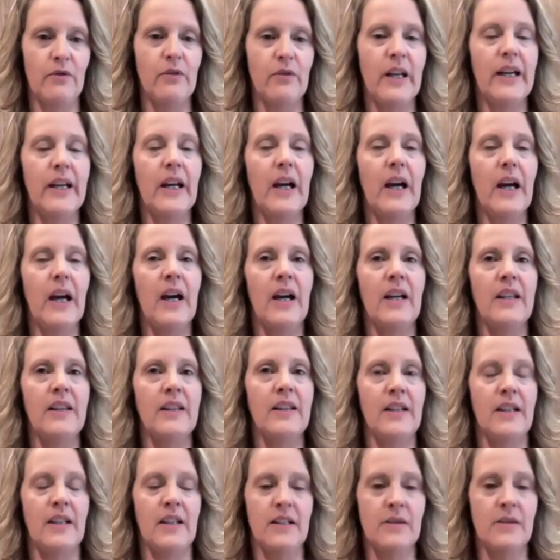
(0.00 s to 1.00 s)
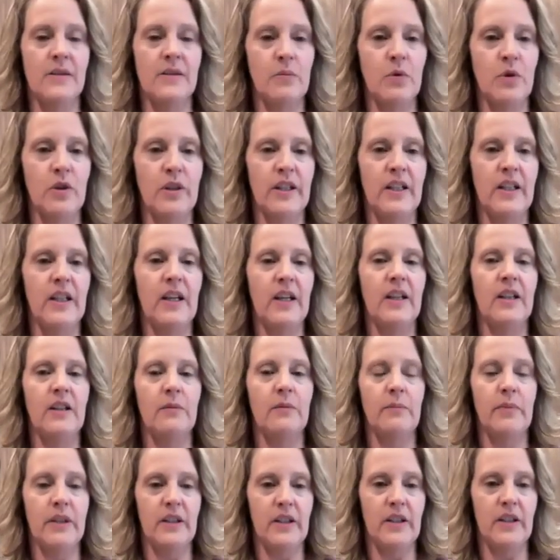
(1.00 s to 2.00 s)
Like the next morning, I
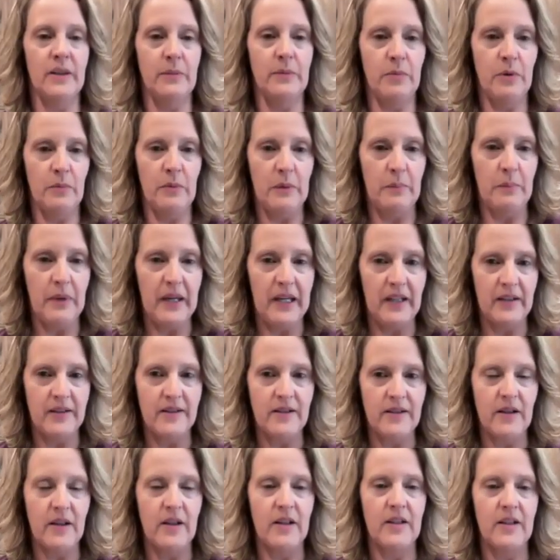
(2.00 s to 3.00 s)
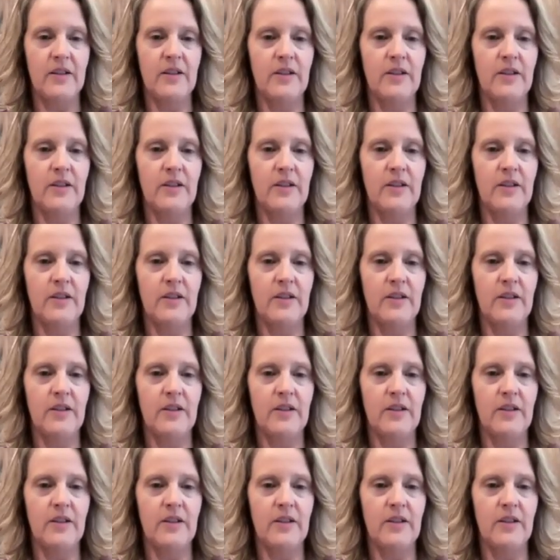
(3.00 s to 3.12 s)
could barely put my pants on.